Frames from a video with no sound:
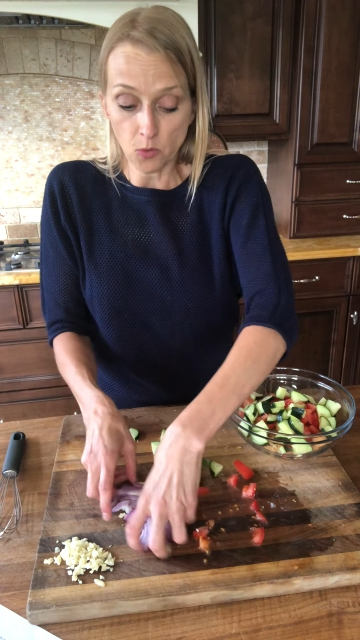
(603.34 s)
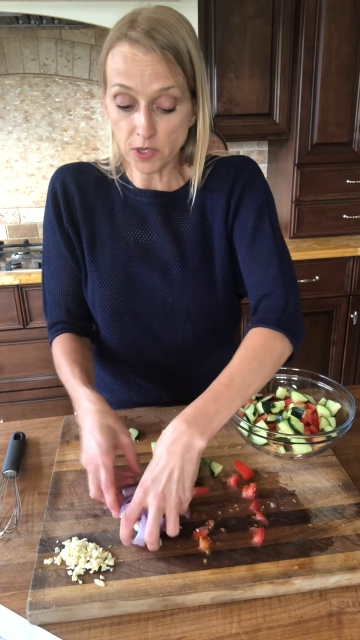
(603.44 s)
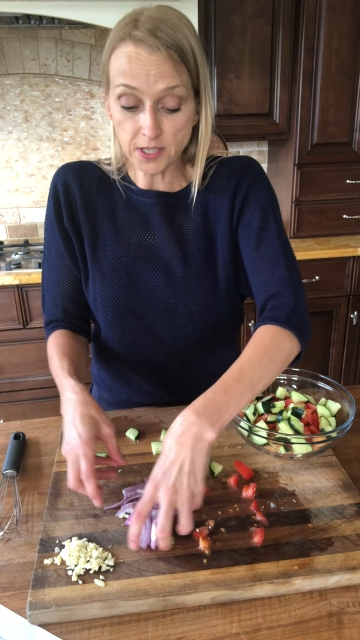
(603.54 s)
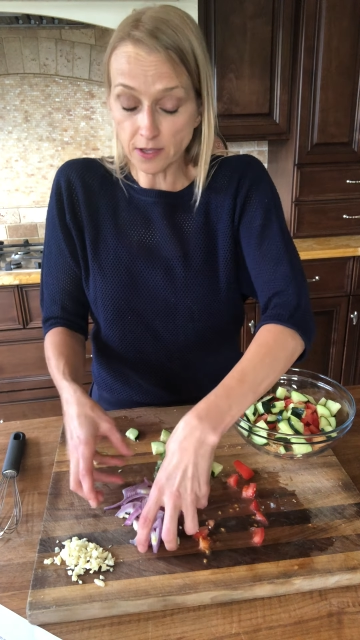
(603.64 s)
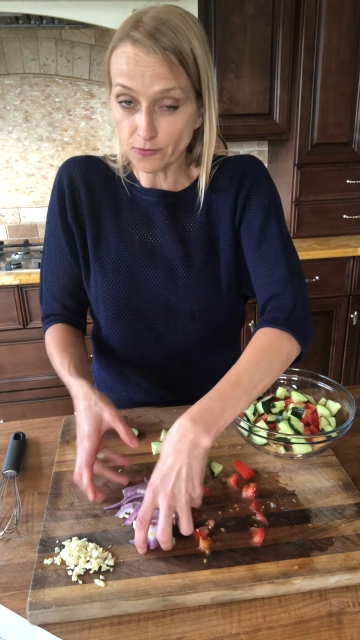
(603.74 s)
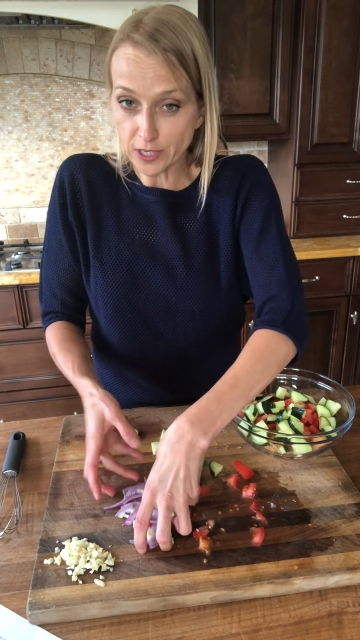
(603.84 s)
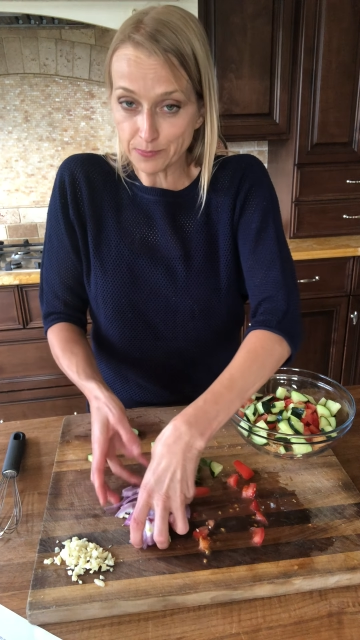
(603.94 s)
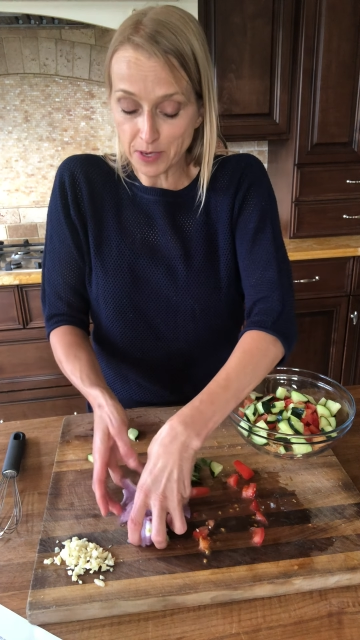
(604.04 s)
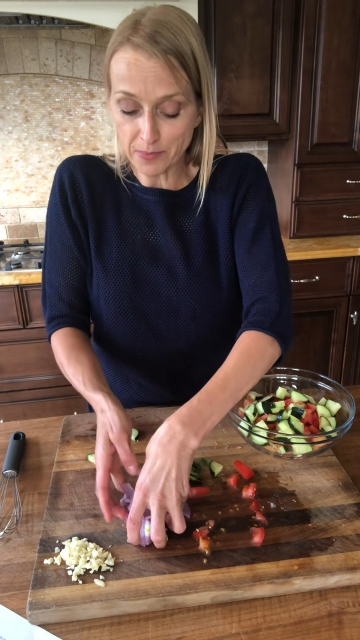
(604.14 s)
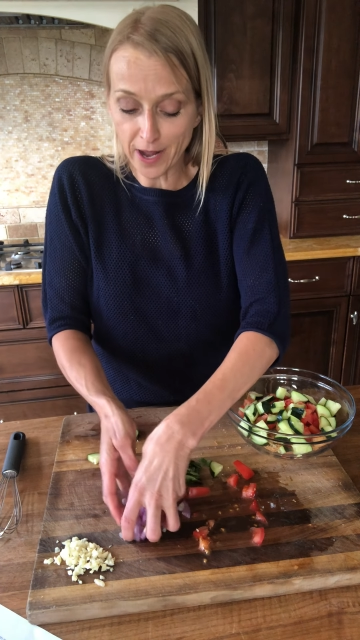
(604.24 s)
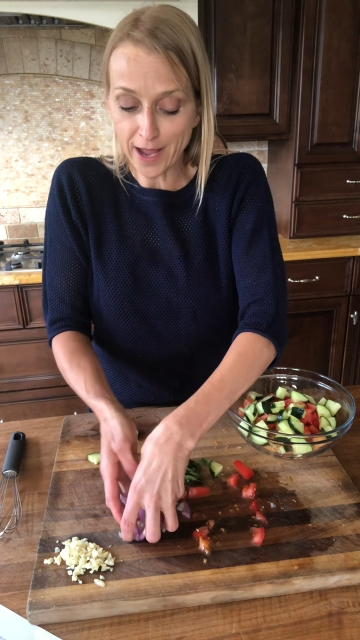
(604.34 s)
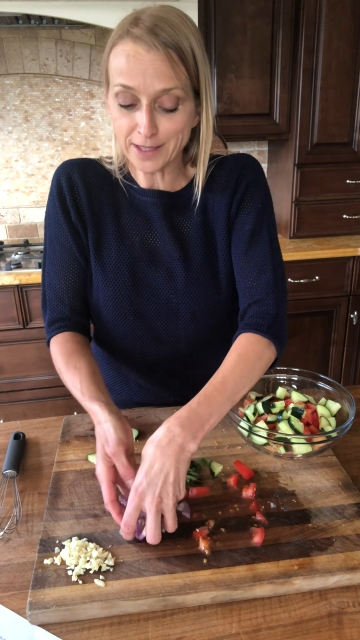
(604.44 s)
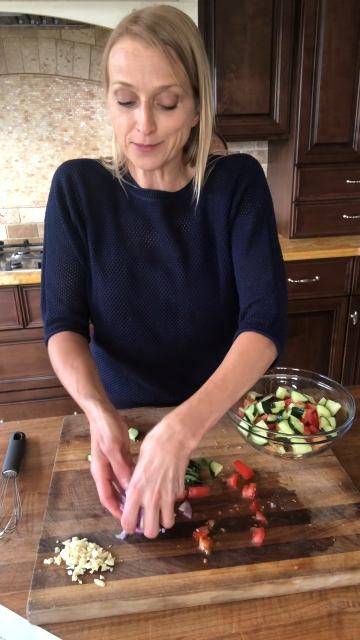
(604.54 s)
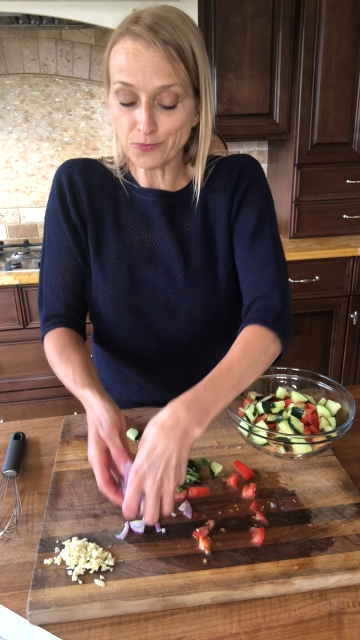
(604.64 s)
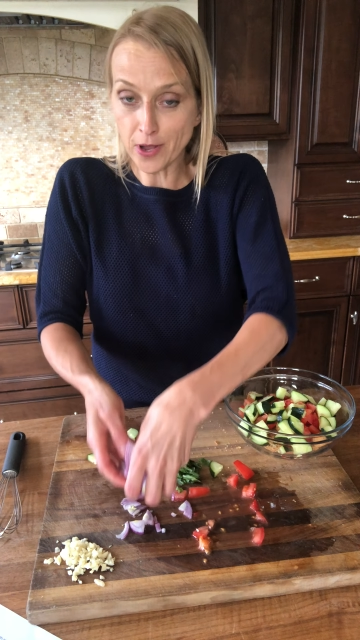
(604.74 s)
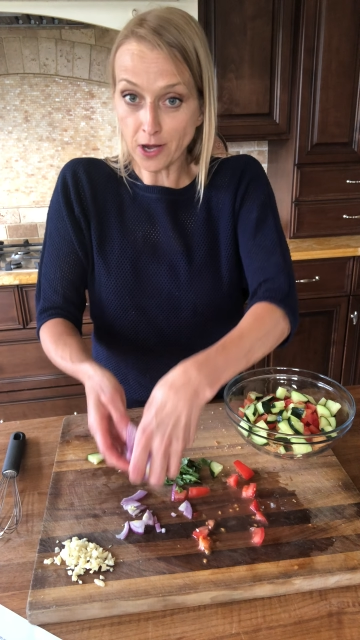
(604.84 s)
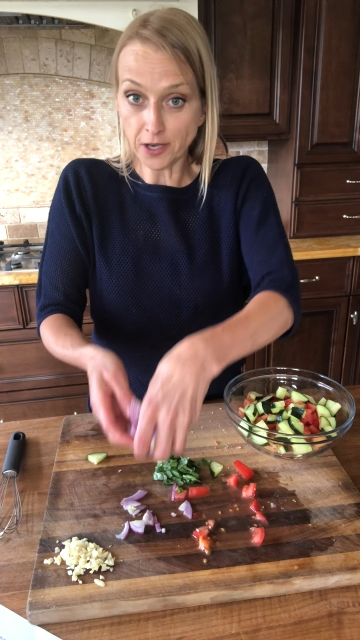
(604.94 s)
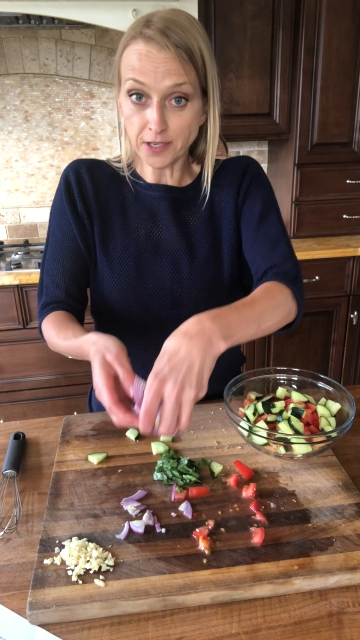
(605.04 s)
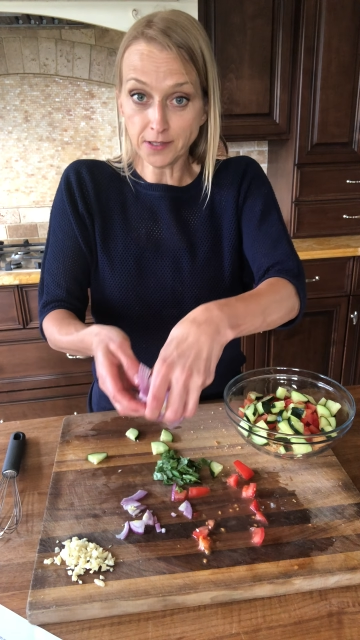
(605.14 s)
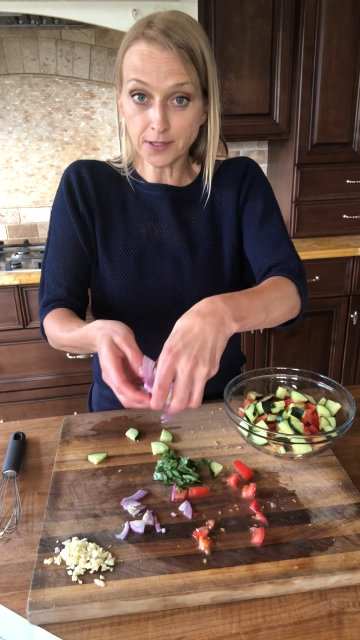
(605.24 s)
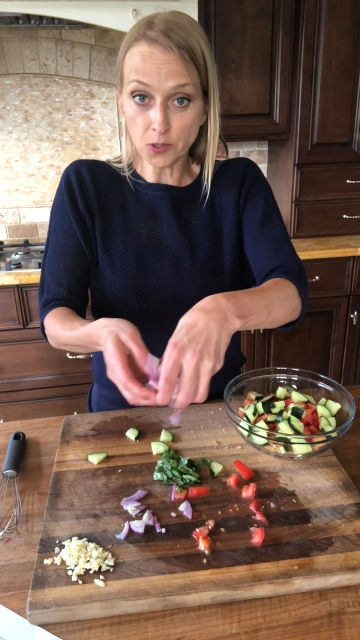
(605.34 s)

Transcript: wasn't on the recipe, but I had some red onions,